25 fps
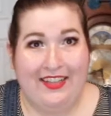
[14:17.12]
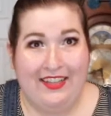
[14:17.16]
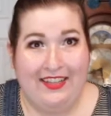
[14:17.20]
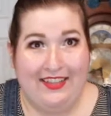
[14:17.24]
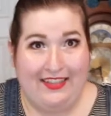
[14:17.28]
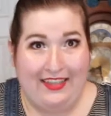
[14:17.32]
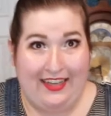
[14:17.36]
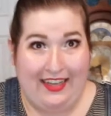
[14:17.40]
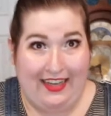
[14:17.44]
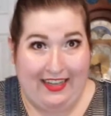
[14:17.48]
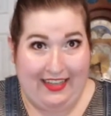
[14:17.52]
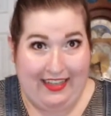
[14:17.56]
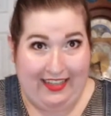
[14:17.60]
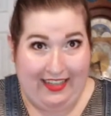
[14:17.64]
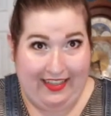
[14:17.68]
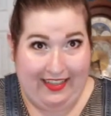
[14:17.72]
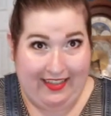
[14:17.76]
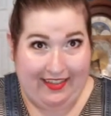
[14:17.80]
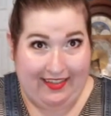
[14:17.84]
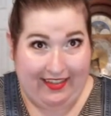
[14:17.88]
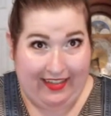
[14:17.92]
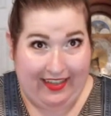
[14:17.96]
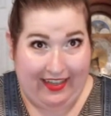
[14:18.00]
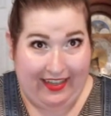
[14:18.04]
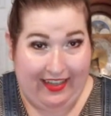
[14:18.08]
That
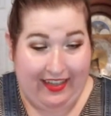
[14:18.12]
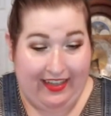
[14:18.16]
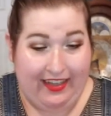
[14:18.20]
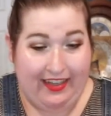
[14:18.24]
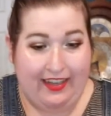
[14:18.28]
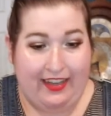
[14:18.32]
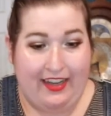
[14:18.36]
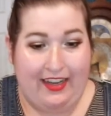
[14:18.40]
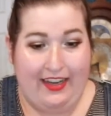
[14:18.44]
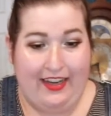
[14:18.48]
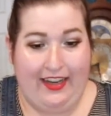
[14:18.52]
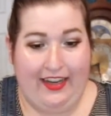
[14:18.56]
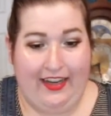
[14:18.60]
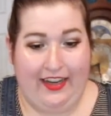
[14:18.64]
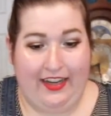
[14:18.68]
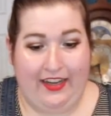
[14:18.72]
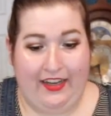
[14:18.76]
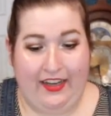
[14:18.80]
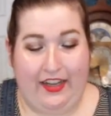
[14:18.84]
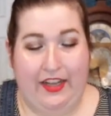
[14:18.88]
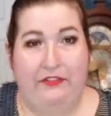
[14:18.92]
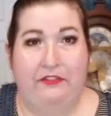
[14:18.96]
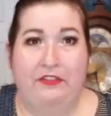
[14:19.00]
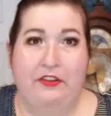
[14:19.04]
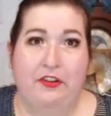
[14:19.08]
is it.
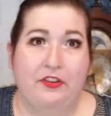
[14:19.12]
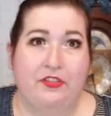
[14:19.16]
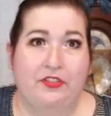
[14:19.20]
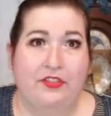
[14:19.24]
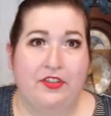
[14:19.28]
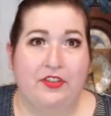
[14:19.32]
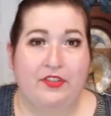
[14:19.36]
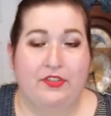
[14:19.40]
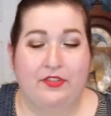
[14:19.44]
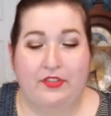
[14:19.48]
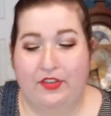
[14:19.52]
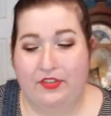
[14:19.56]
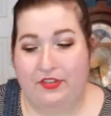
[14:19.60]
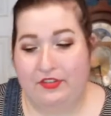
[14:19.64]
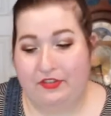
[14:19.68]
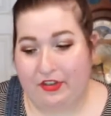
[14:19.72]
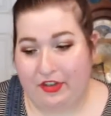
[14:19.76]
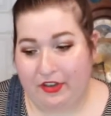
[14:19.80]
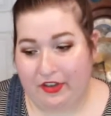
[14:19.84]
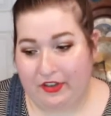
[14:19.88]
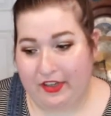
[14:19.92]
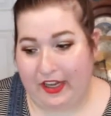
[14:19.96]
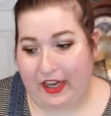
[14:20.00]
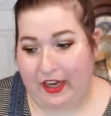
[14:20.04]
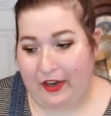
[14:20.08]
And if yours doesn't
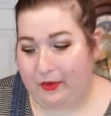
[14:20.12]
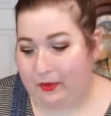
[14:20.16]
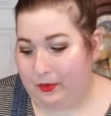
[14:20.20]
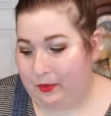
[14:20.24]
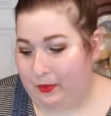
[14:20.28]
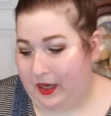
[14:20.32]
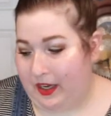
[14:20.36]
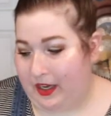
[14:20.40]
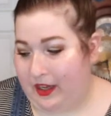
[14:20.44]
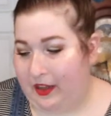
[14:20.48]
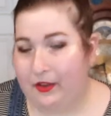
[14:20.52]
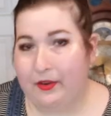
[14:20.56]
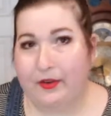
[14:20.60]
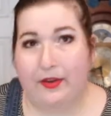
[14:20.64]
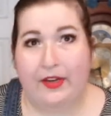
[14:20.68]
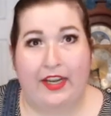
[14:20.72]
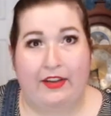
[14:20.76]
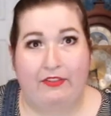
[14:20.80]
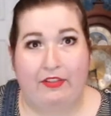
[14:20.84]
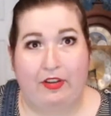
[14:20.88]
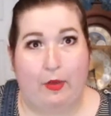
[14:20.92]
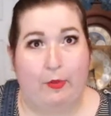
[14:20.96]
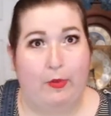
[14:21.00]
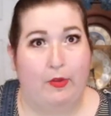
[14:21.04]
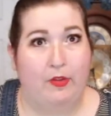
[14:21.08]
turn out well, or you
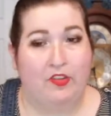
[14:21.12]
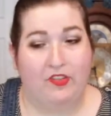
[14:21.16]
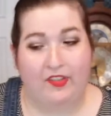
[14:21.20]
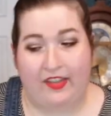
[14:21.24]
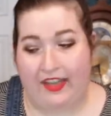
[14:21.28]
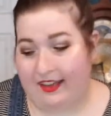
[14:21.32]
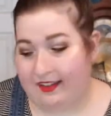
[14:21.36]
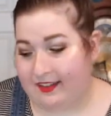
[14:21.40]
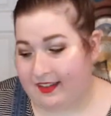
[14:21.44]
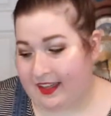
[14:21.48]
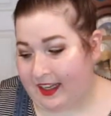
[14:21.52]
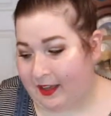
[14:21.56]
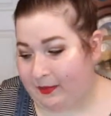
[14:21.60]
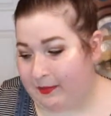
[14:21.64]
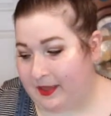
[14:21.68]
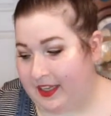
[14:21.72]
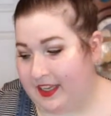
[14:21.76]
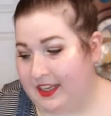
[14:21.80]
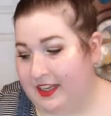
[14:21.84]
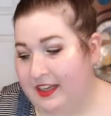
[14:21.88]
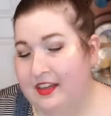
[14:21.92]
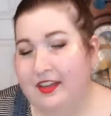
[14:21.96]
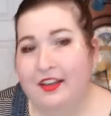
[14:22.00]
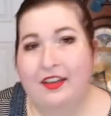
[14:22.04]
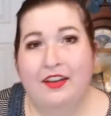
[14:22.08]
have a couple of mistakes like
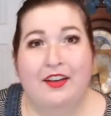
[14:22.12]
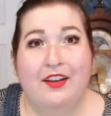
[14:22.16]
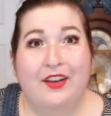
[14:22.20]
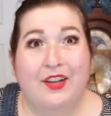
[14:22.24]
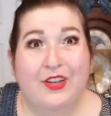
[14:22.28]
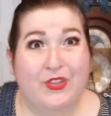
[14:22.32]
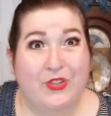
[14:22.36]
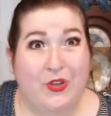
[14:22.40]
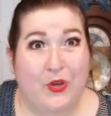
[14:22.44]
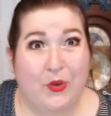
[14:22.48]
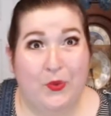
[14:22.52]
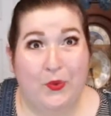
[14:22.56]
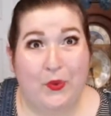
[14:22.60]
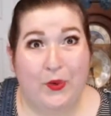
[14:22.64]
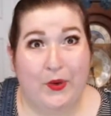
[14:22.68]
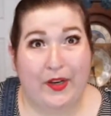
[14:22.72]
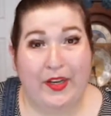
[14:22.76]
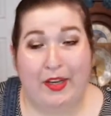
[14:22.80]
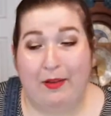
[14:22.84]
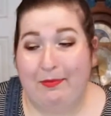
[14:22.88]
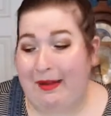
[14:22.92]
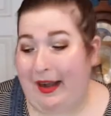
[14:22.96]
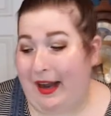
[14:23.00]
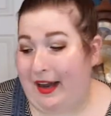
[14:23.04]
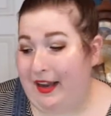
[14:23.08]
me, don't
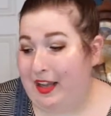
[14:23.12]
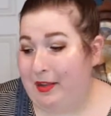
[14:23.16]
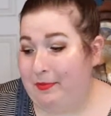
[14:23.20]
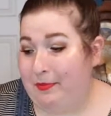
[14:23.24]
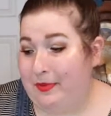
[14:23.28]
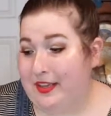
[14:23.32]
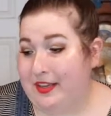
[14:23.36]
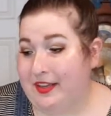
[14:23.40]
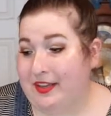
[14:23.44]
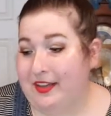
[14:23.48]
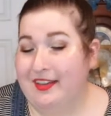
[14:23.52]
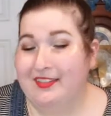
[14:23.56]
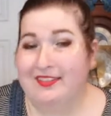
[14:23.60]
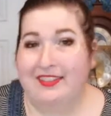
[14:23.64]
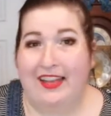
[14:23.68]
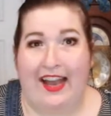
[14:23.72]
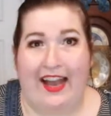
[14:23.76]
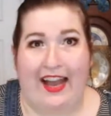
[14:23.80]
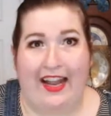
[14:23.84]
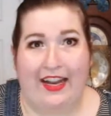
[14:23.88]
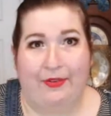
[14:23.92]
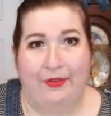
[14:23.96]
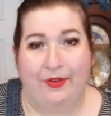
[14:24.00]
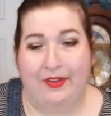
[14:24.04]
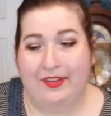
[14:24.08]
worry about it, because
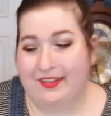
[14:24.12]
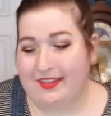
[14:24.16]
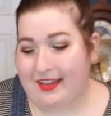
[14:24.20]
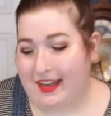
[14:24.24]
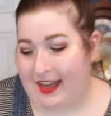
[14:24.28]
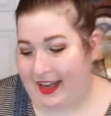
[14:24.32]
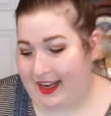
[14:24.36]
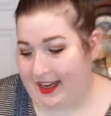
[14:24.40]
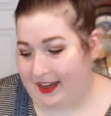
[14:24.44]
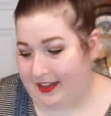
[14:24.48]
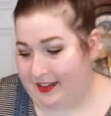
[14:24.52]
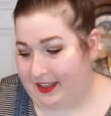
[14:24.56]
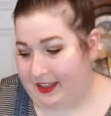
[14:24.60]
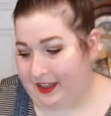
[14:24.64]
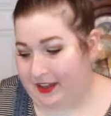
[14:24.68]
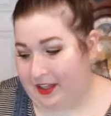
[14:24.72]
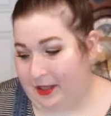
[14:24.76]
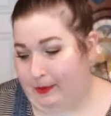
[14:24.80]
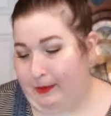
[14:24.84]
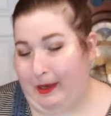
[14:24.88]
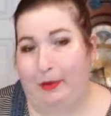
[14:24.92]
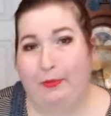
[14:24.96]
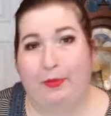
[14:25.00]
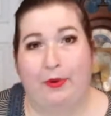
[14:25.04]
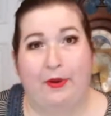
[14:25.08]
Hagrid's cake didn't
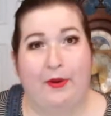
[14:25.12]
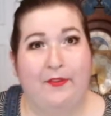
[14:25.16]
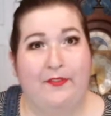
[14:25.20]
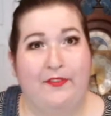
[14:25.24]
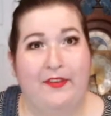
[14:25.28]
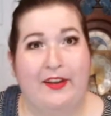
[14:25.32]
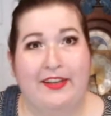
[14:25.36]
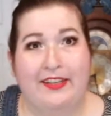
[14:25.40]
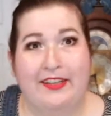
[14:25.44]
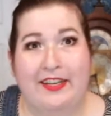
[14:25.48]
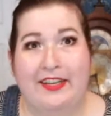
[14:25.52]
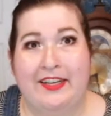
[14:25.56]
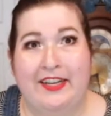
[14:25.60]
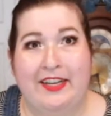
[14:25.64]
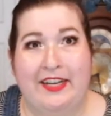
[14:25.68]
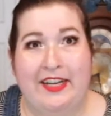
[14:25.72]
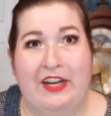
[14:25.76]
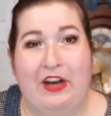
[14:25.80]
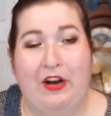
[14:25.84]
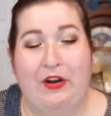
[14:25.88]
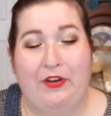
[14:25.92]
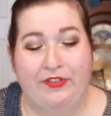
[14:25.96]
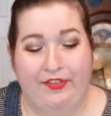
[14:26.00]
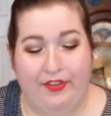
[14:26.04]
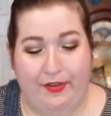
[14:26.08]
come out perfect, and he
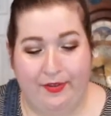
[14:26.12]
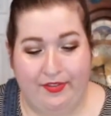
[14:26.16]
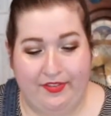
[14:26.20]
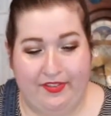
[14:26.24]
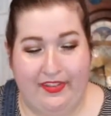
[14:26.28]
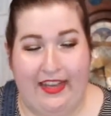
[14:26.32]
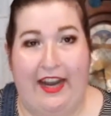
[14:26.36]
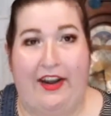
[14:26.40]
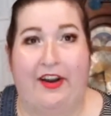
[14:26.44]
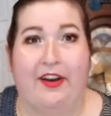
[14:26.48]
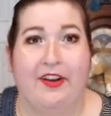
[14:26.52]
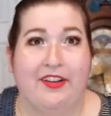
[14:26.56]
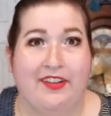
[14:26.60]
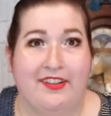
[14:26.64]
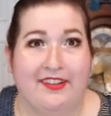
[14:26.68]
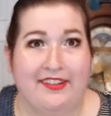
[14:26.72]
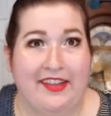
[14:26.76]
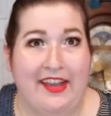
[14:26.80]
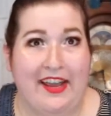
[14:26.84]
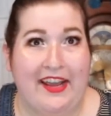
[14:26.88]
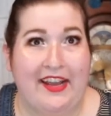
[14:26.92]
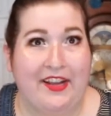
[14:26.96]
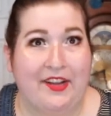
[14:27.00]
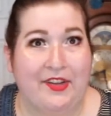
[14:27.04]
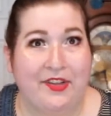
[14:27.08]
also sat on his
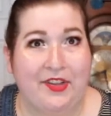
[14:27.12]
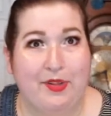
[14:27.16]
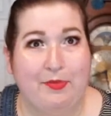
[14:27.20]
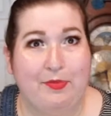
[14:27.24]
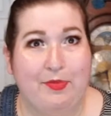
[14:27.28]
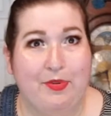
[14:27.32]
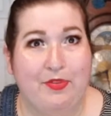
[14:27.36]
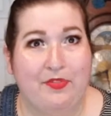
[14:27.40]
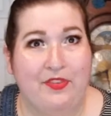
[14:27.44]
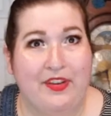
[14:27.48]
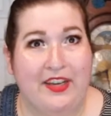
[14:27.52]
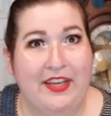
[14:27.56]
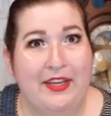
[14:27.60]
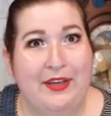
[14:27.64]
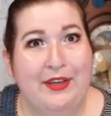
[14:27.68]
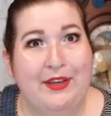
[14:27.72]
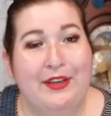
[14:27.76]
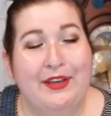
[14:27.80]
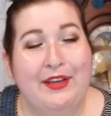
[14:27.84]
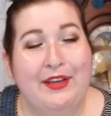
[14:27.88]
cake in the movie